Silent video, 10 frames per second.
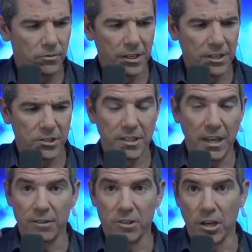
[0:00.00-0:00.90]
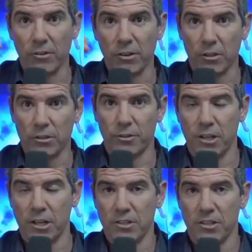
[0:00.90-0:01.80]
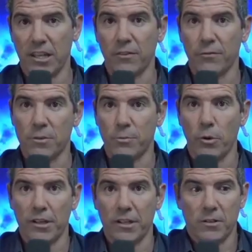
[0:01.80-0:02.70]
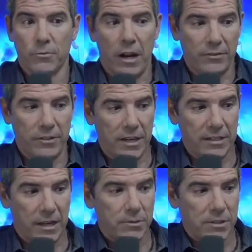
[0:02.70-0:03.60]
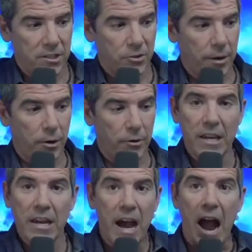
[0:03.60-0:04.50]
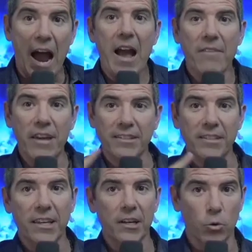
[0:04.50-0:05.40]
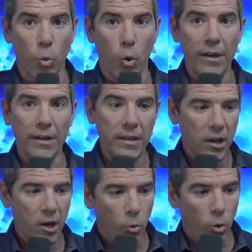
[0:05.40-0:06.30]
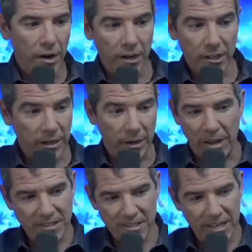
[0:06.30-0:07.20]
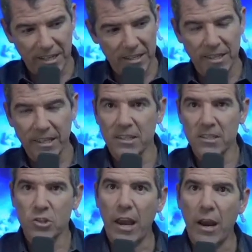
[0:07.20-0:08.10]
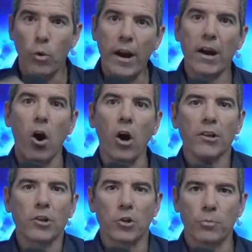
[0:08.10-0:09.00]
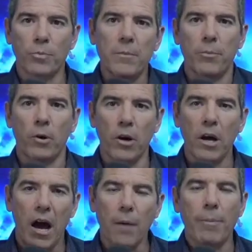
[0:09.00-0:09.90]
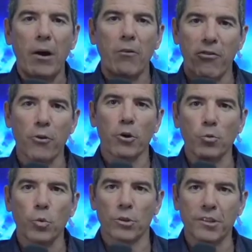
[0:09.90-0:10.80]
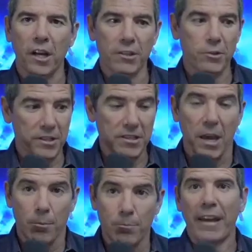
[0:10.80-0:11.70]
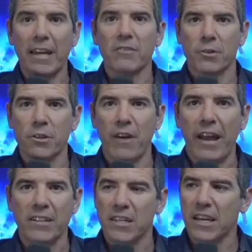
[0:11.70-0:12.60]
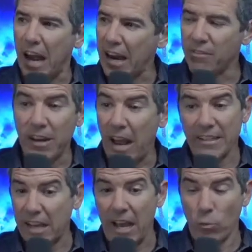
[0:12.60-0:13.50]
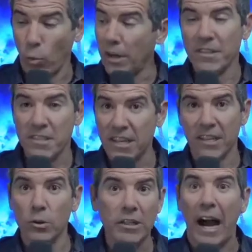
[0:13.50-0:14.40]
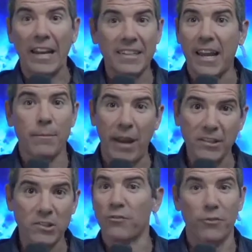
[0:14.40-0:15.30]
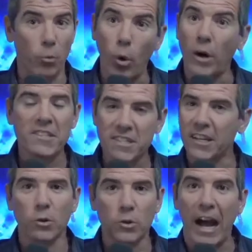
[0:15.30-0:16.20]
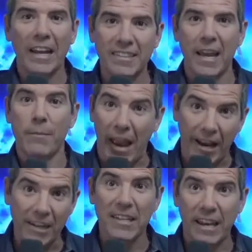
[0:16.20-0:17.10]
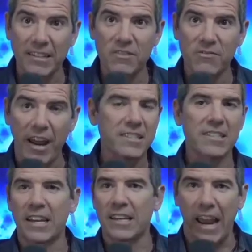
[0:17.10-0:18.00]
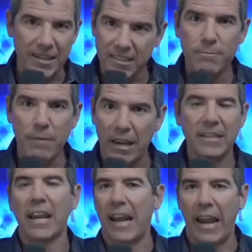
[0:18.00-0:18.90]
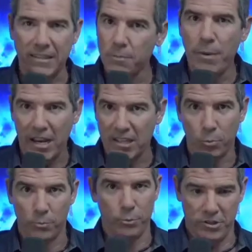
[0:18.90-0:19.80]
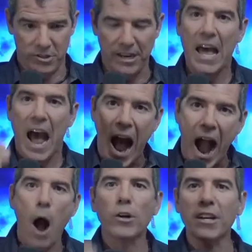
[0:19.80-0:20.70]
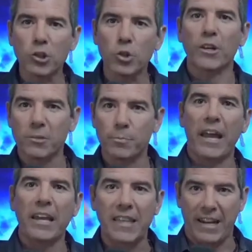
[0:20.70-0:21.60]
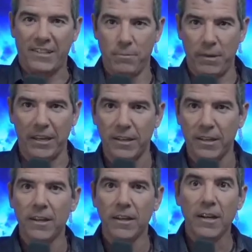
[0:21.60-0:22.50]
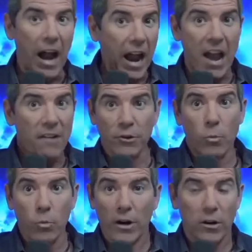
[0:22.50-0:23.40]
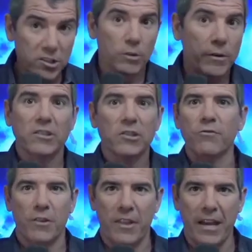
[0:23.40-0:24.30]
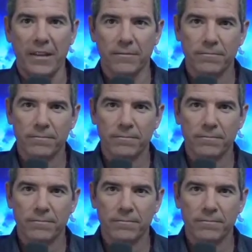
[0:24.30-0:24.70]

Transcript: Venetia David, shave your knuckles for justice. Thank you for supporting us at rockfin.com/Graham Elwood. I have yet to hear one argument. I'm not seeing anything in this chat. Where are you people about third world countries begging for the vaccine? I have not gotten one single goddamn answer from one single goddamn anti-vaccine, anti-mandate, anti-passport person. How can you explain that to me? I have no, where is your answer for that?